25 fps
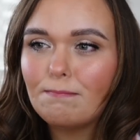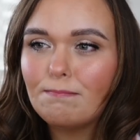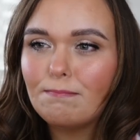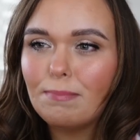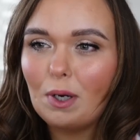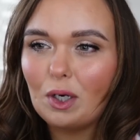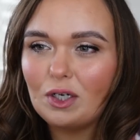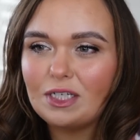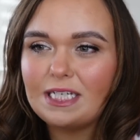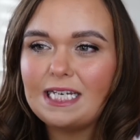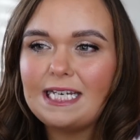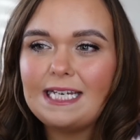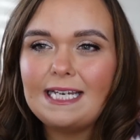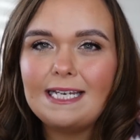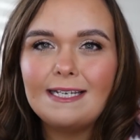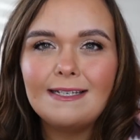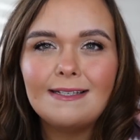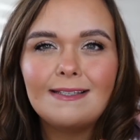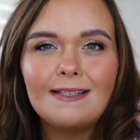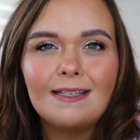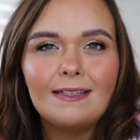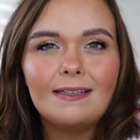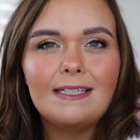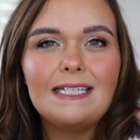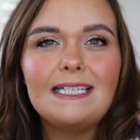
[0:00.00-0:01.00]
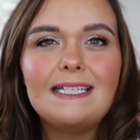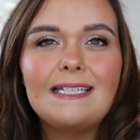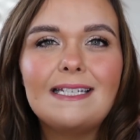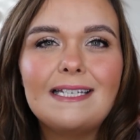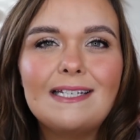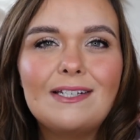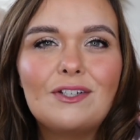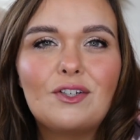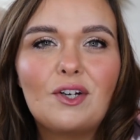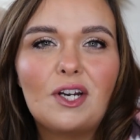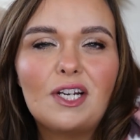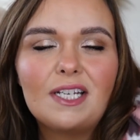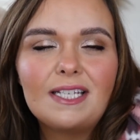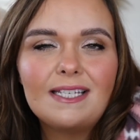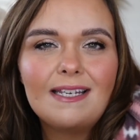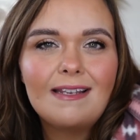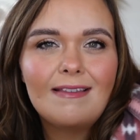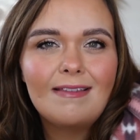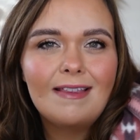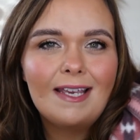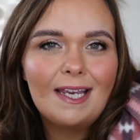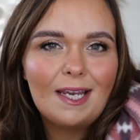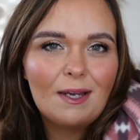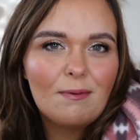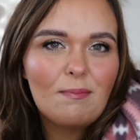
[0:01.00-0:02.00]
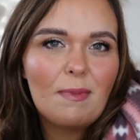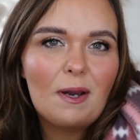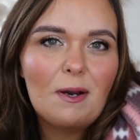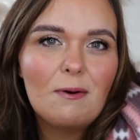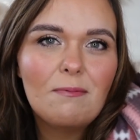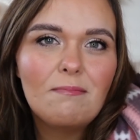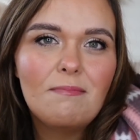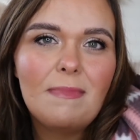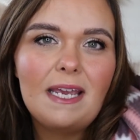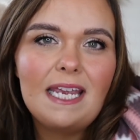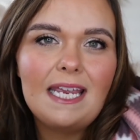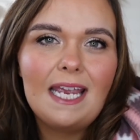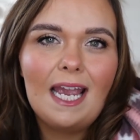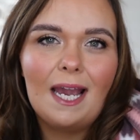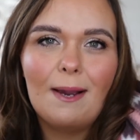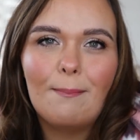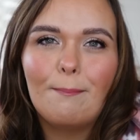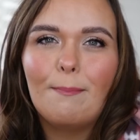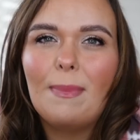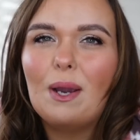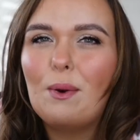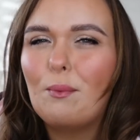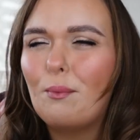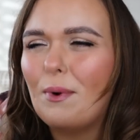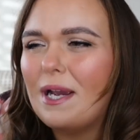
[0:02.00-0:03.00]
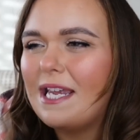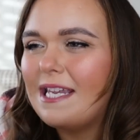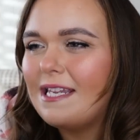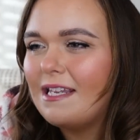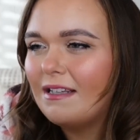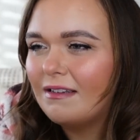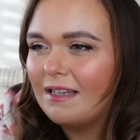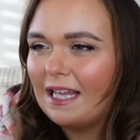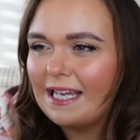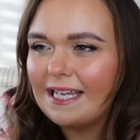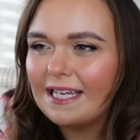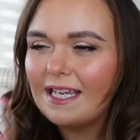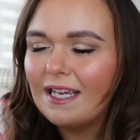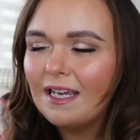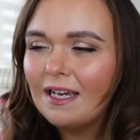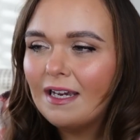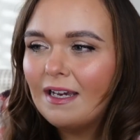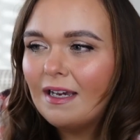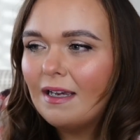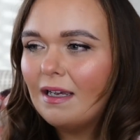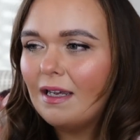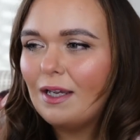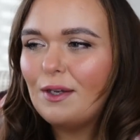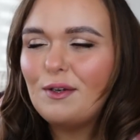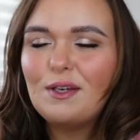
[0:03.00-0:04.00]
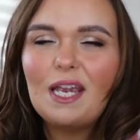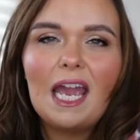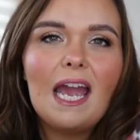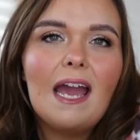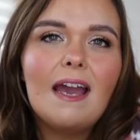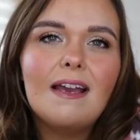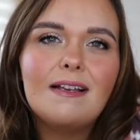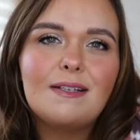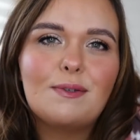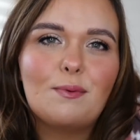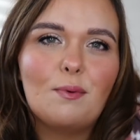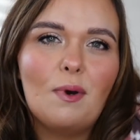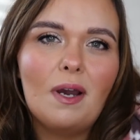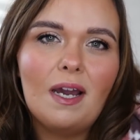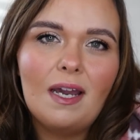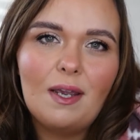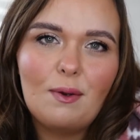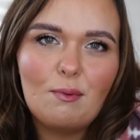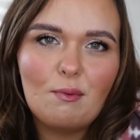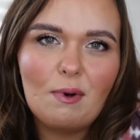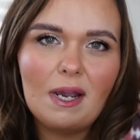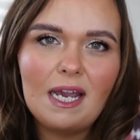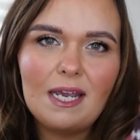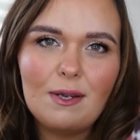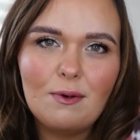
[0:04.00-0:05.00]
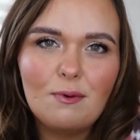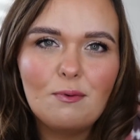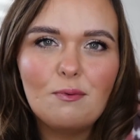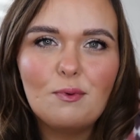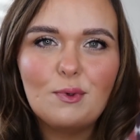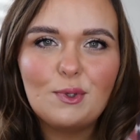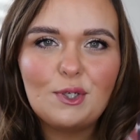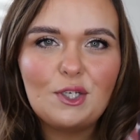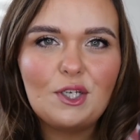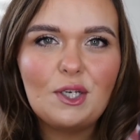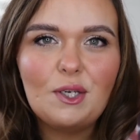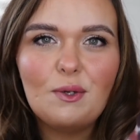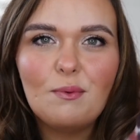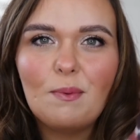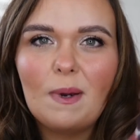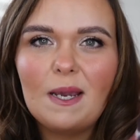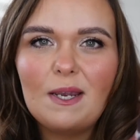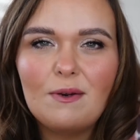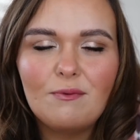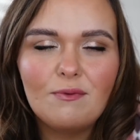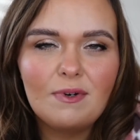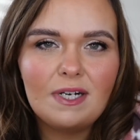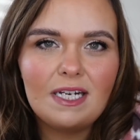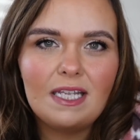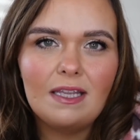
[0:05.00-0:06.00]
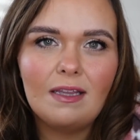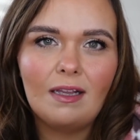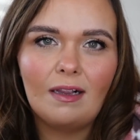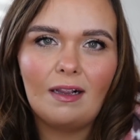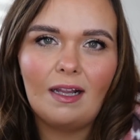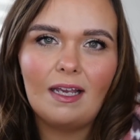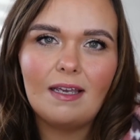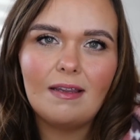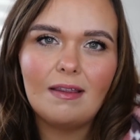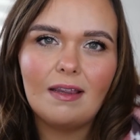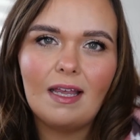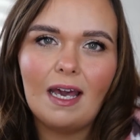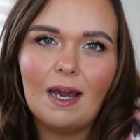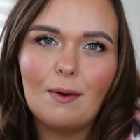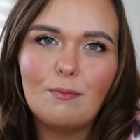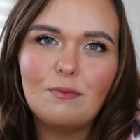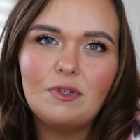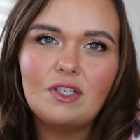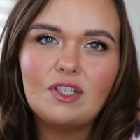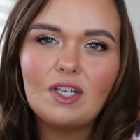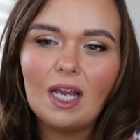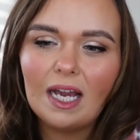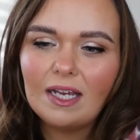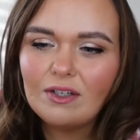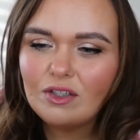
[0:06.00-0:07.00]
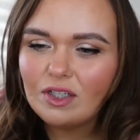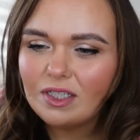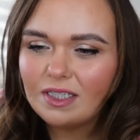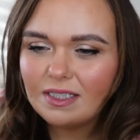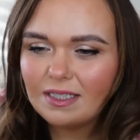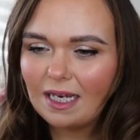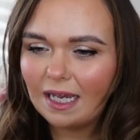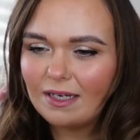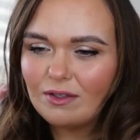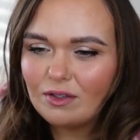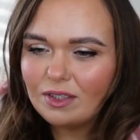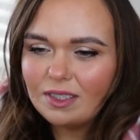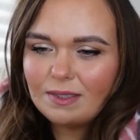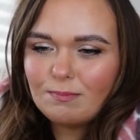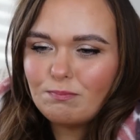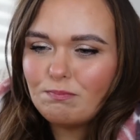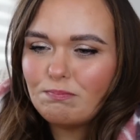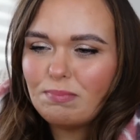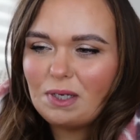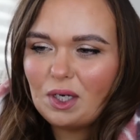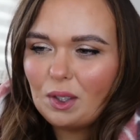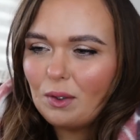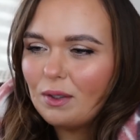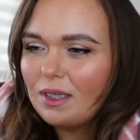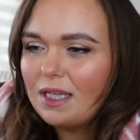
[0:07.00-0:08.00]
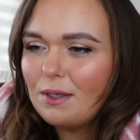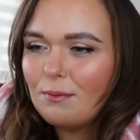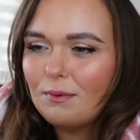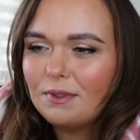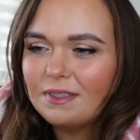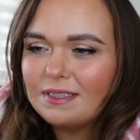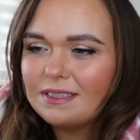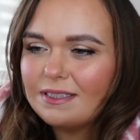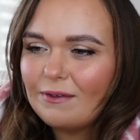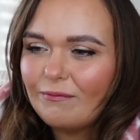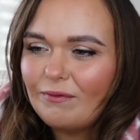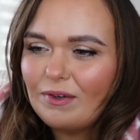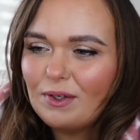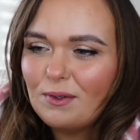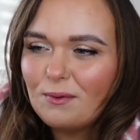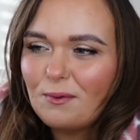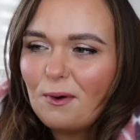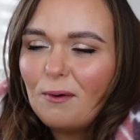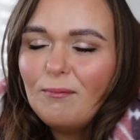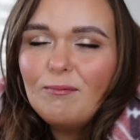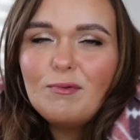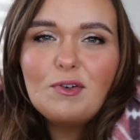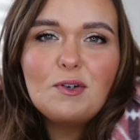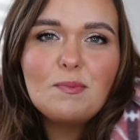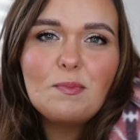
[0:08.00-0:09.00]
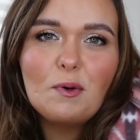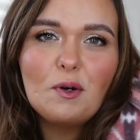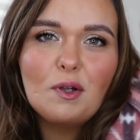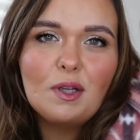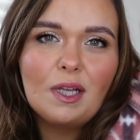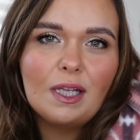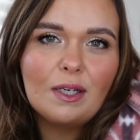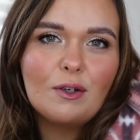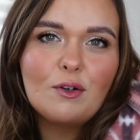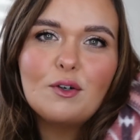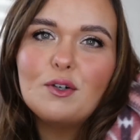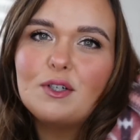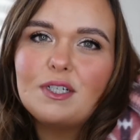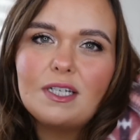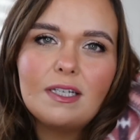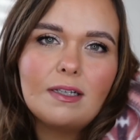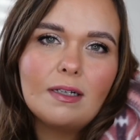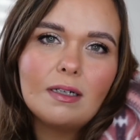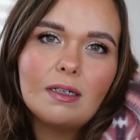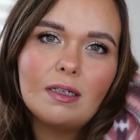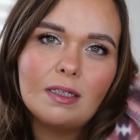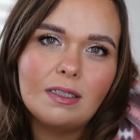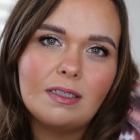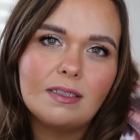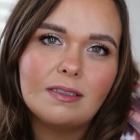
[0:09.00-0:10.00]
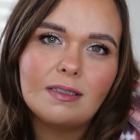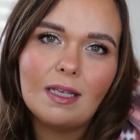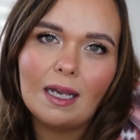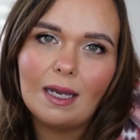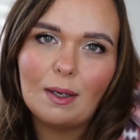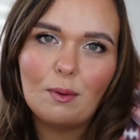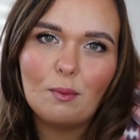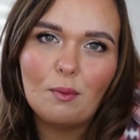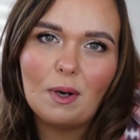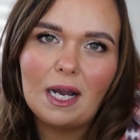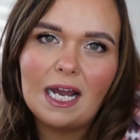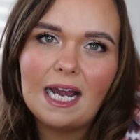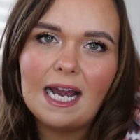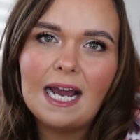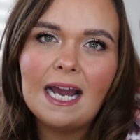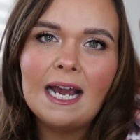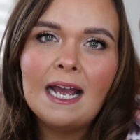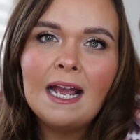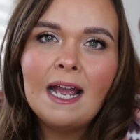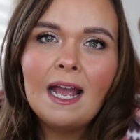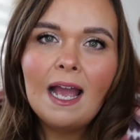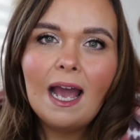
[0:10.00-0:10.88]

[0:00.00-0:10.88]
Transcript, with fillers: body is the least interesting thing about me and my weight like who cares what I weigh or what you weigh or anything like that we I just I just purely want to feel comfortable and good in the clothes that I wear